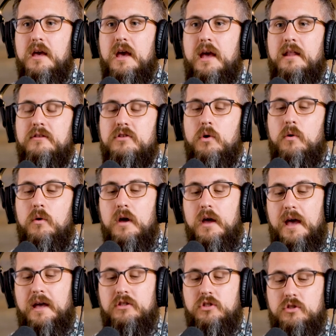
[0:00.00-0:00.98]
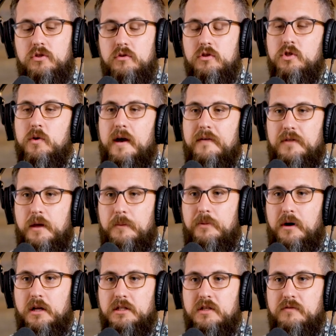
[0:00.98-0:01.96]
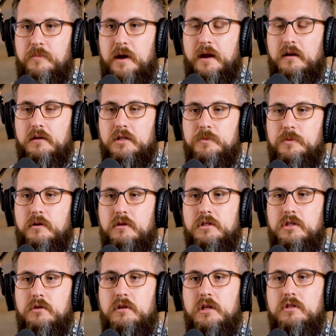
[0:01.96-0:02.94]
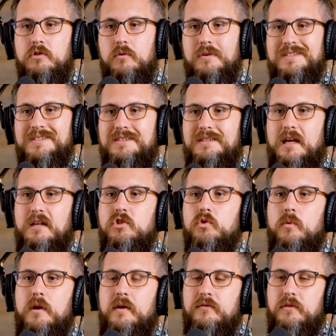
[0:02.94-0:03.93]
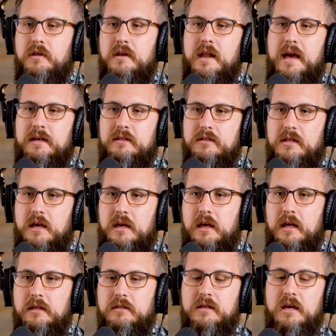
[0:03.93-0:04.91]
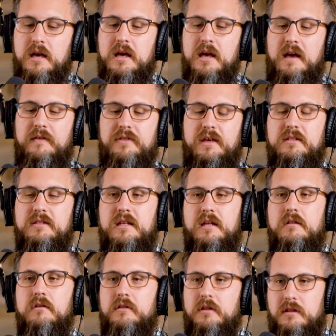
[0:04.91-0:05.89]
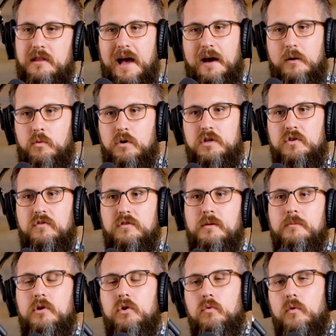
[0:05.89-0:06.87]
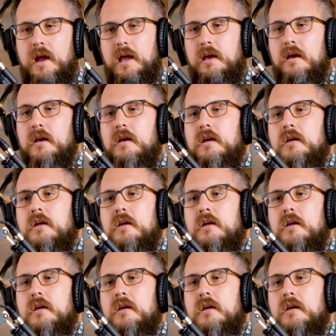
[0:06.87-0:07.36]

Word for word: And so, as soon as you have that positive buyer experience, you need to ascend to whatever the next thing is. If they signal that that works for them, great.